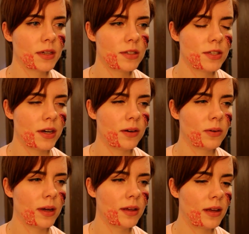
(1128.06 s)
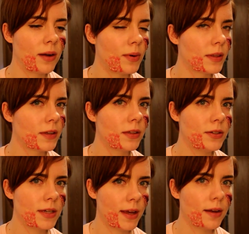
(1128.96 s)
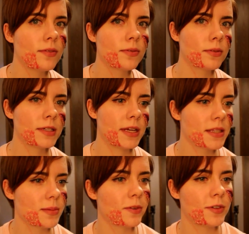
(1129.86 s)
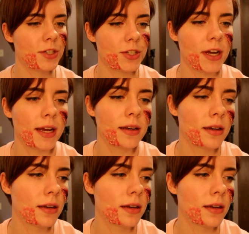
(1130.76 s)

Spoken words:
So I want the glue to kind of retain some of its shine.